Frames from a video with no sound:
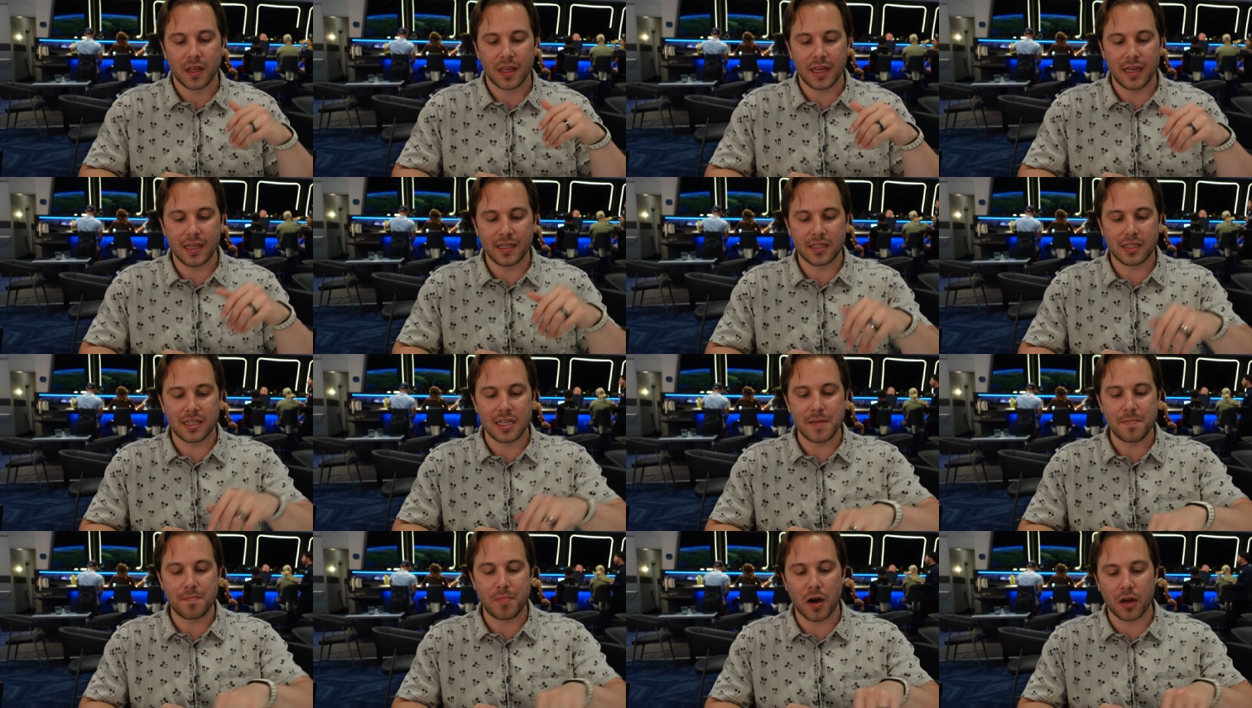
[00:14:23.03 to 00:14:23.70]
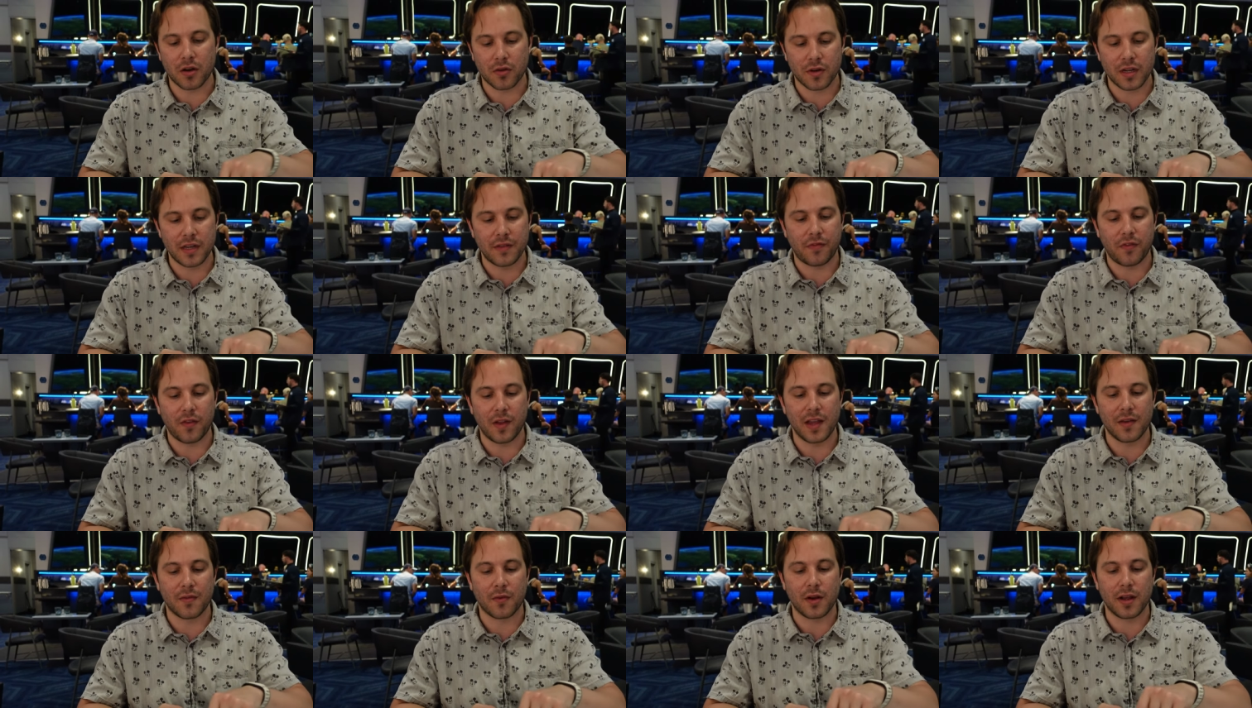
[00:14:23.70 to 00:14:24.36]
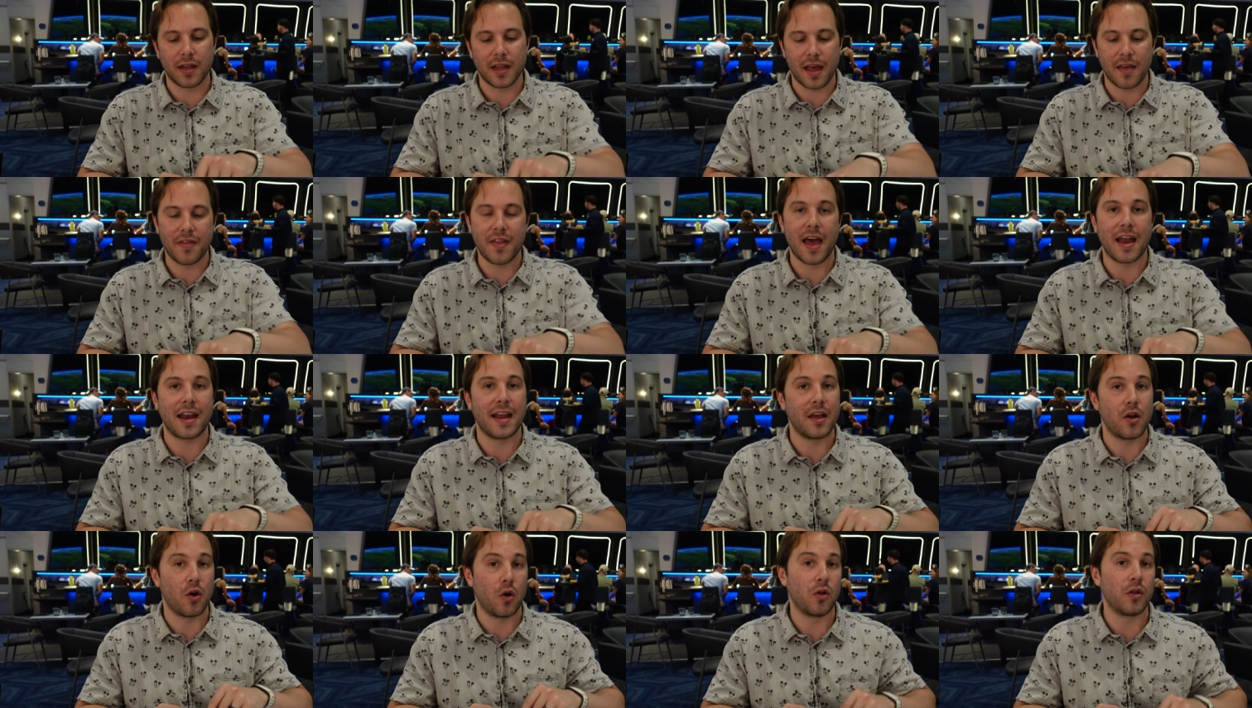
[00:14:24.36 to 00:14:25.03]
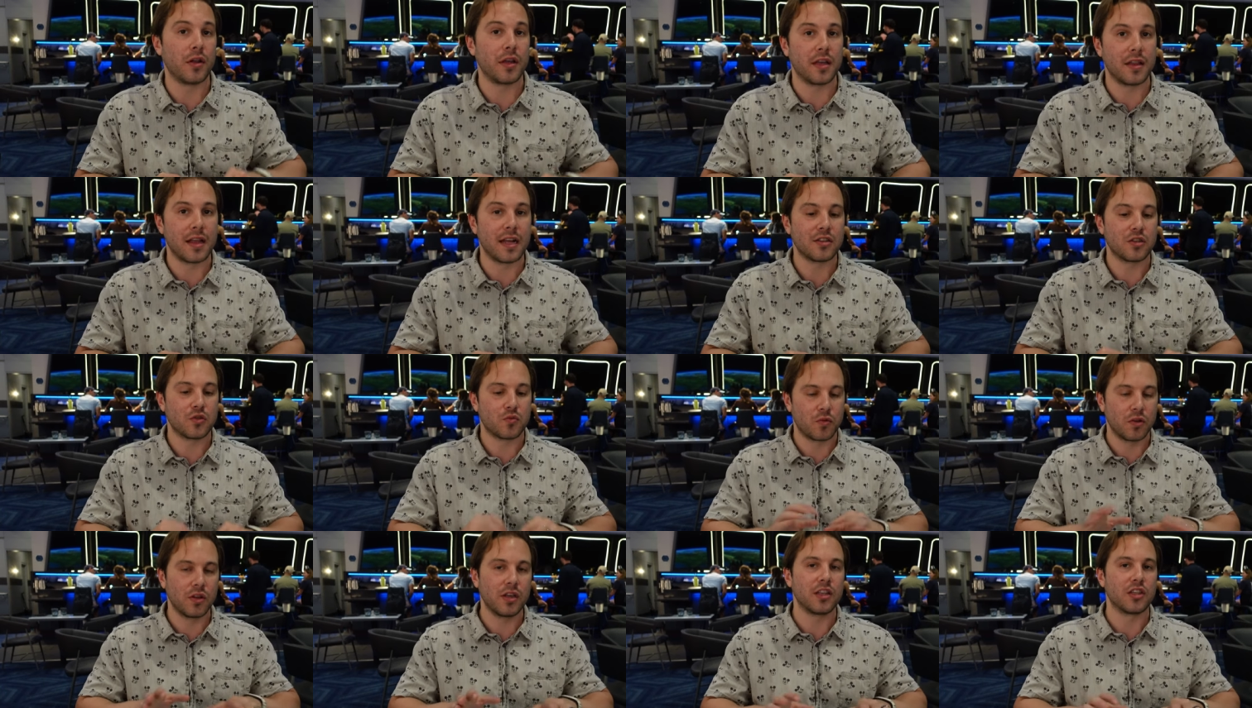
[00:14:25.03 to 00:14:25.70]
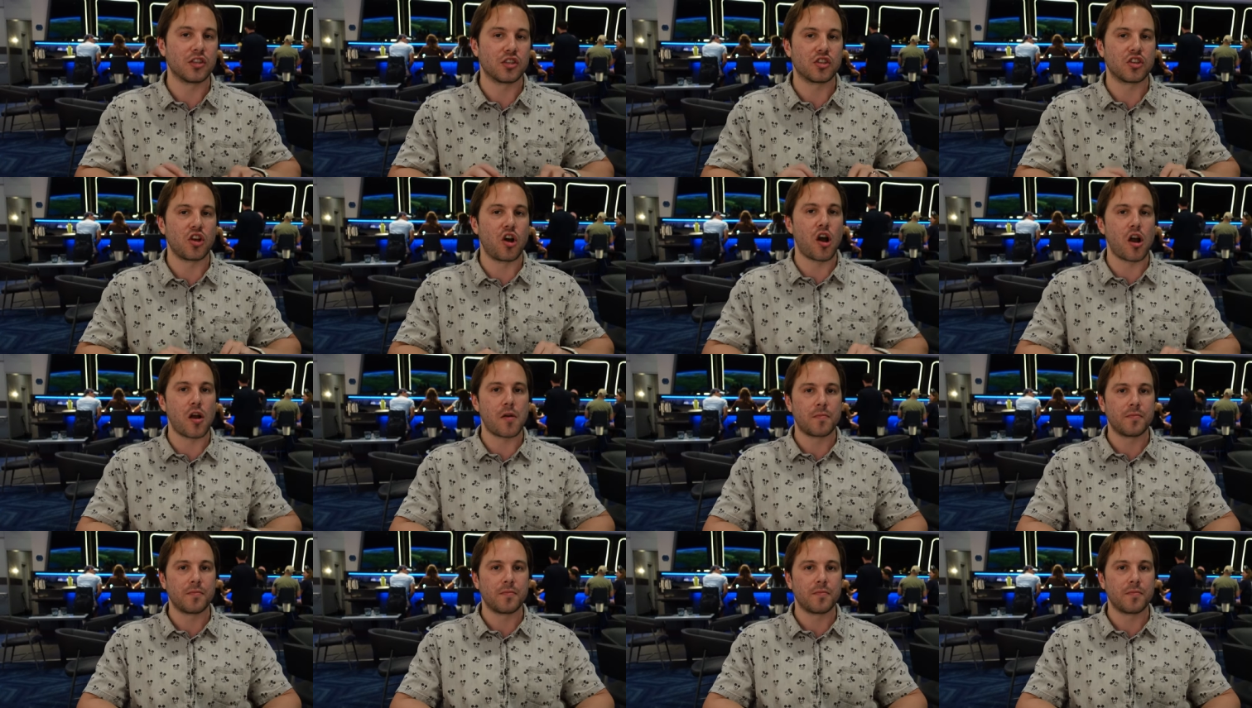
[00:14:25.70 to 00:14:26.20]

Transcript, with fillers: is the buttery flavoring and that aioli. That's really the star.